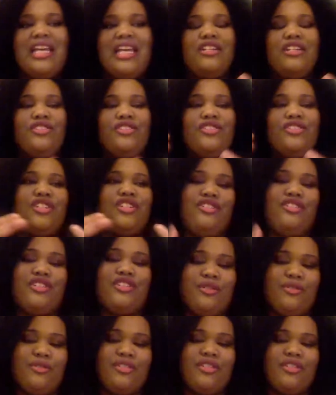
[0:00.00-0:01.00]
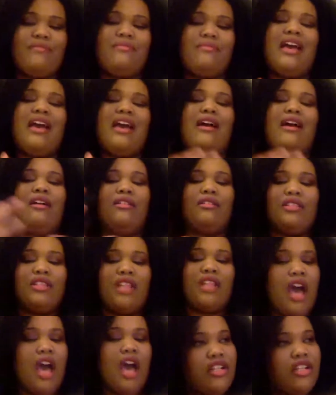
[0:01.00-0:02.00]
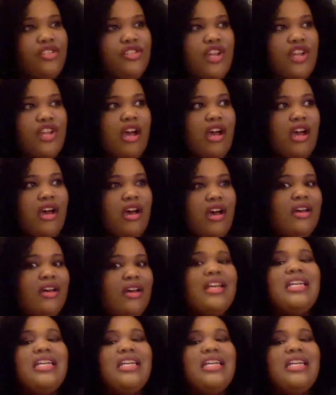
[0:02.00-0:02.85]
she shows him how Lockjaw